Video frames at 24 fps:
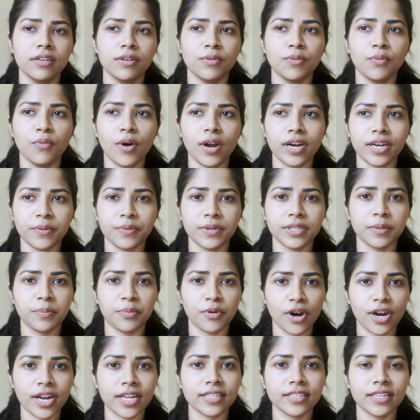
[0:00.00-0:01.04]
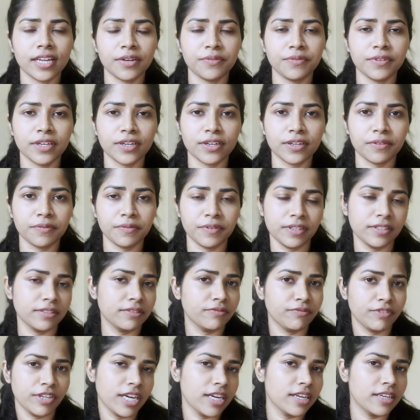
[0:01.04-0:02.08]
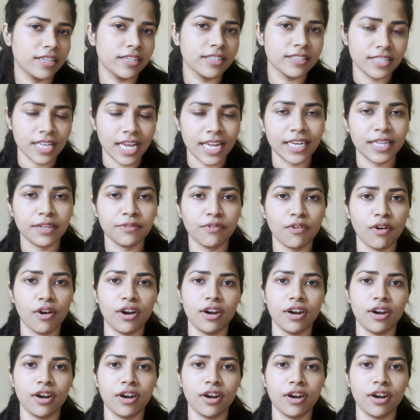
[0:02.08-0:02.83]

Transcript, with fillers: whatever the product that we are, we are, designing for.